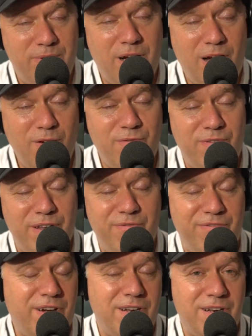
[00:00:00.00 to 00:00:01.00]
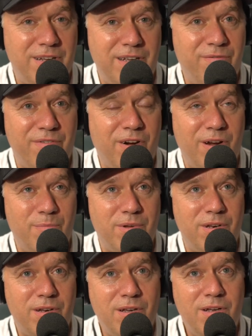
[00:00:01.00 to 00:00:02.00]
but hopefully fun
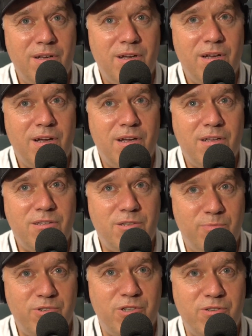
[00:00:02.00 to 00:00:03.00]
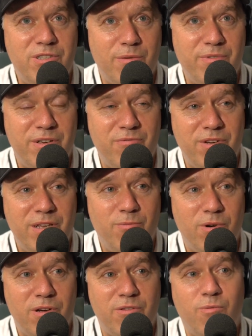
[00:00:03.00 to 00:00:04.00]
environment to produce something really
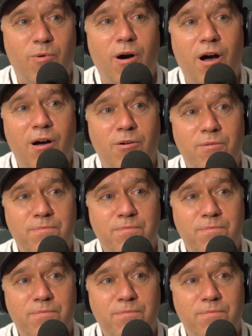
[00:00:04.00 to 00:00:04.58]
worthwhile.